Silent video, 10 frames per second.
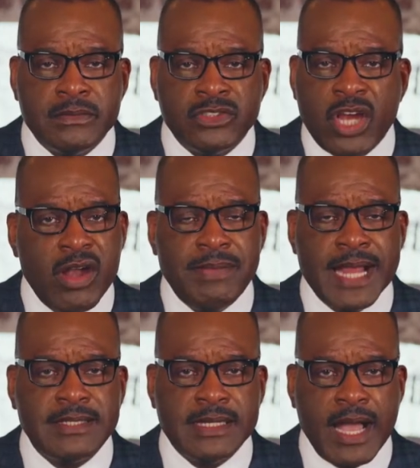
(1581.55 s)
Turn back
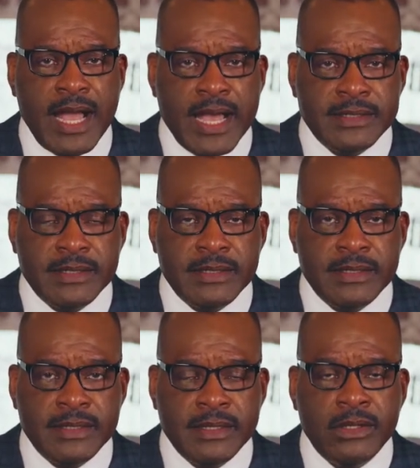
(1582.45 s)
to God.
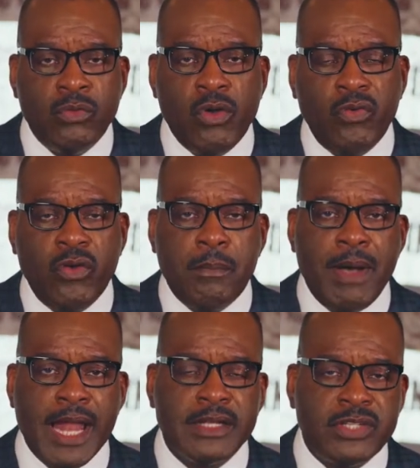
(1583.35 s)
Vote for a
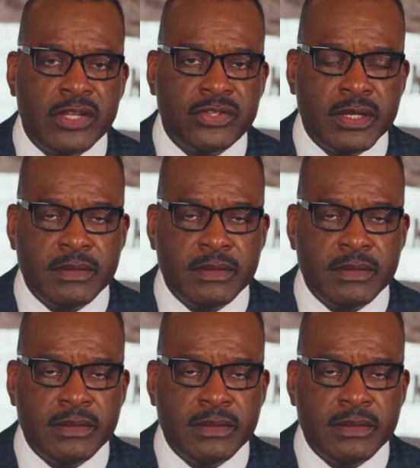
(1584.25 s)
politician